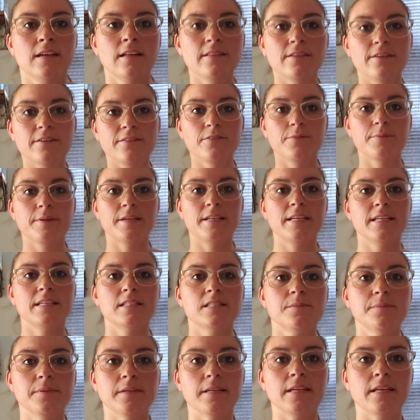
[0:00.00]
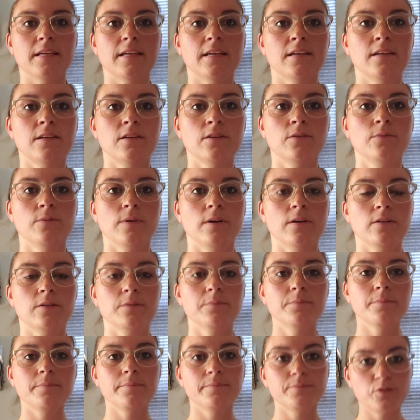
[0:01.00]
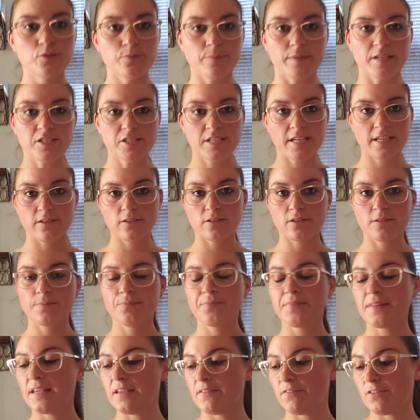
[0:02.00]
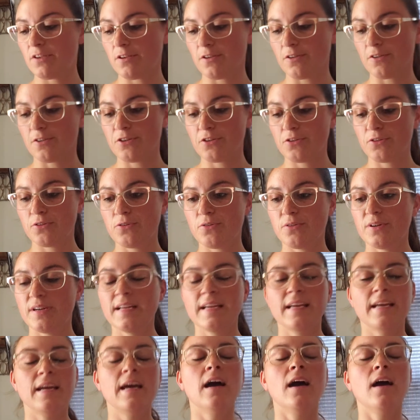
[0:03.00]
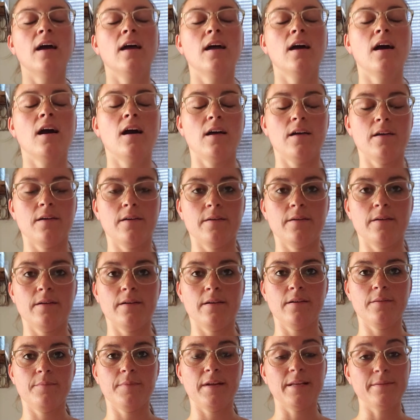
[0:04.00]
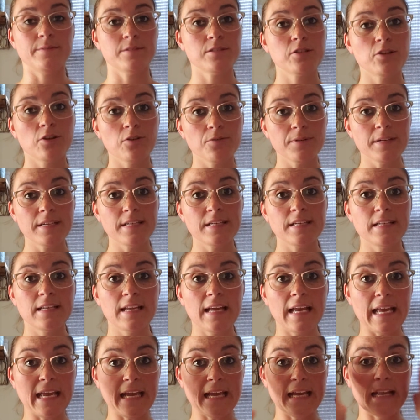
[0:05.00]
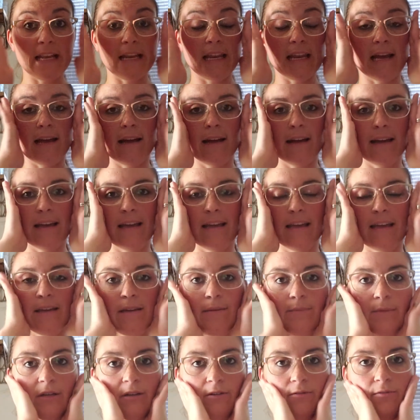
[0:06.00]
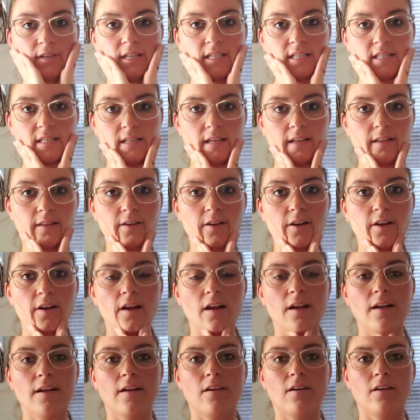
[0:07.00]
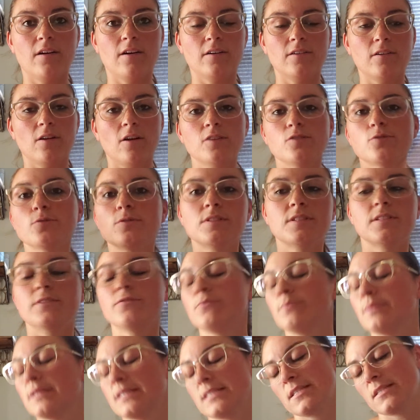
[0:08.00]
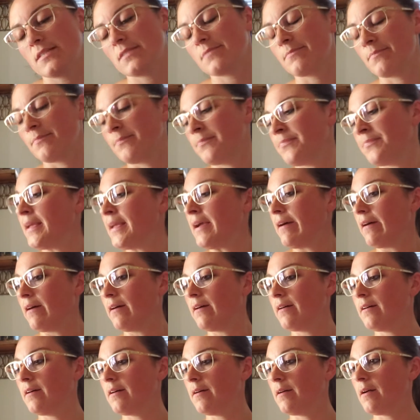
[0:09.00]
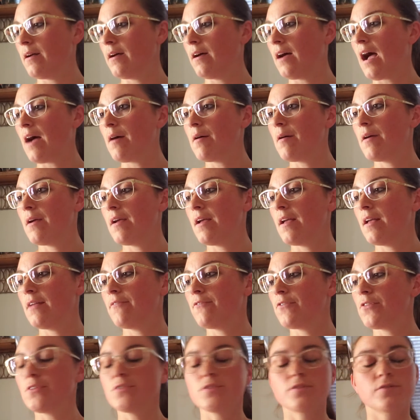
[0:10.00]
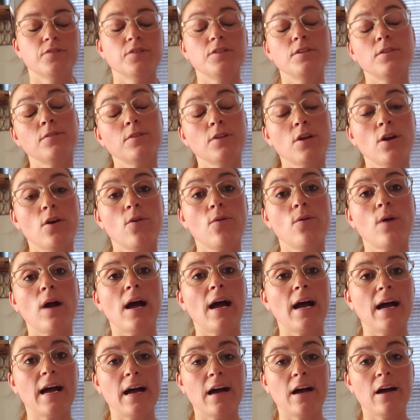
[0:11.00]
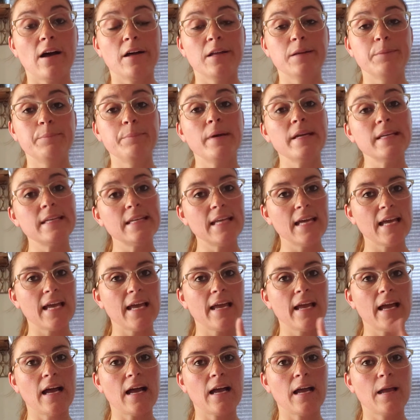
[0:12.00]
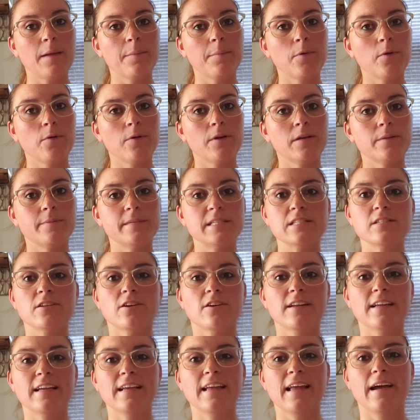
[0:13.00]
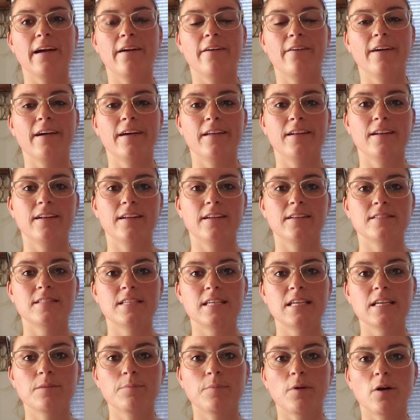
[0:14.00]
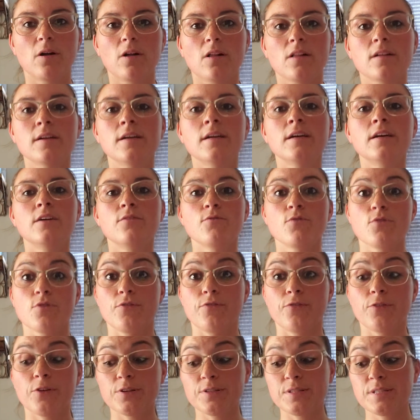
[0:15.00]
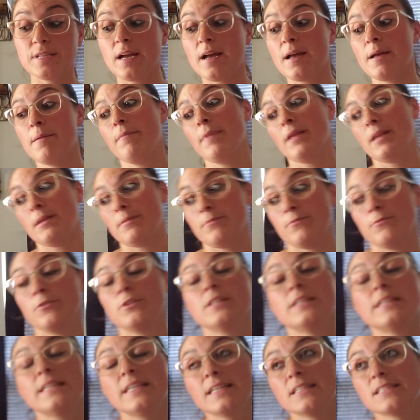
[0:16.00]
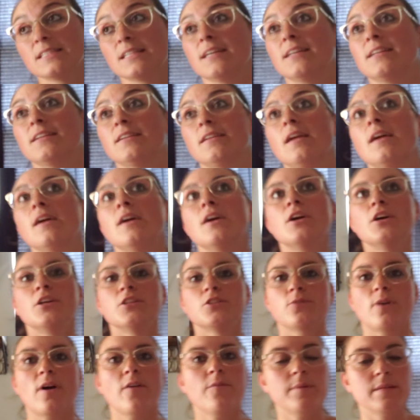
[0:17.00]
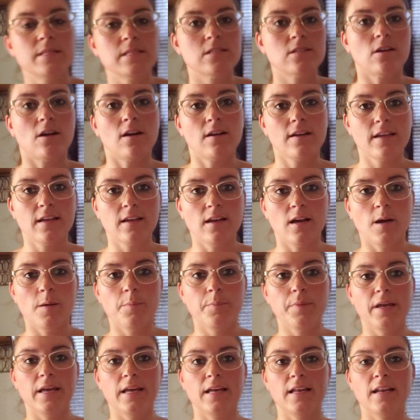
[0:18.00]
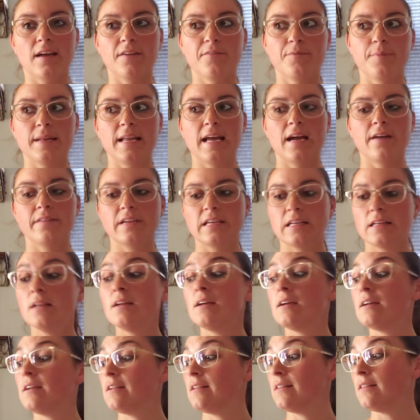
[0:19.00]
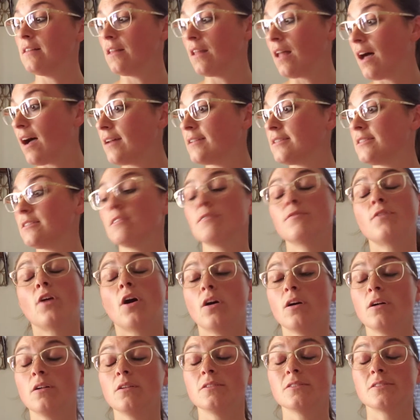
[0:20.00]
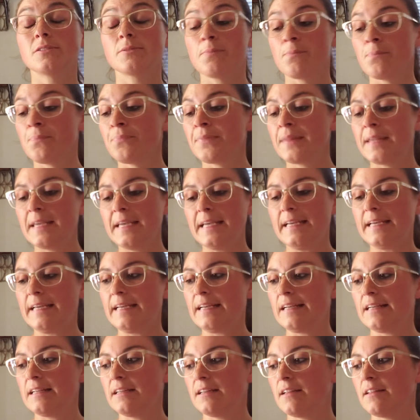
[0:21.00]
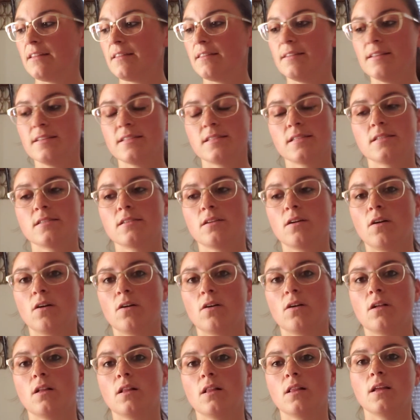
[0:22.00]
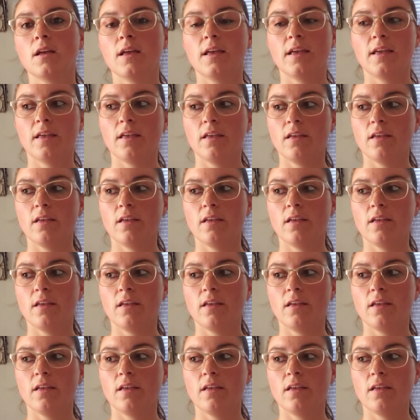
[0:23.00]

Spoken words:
Hello everybody, it's me. Welcome to my channel. If you're new, my name is Corinne and I am a reseller on all sorts of different places. For those of you who don't know, on Monday I'm going to be starting out at an antique mall for the first time and I'm really excited. So I've been stocking up and I've been having lots of hauls. And this is a haul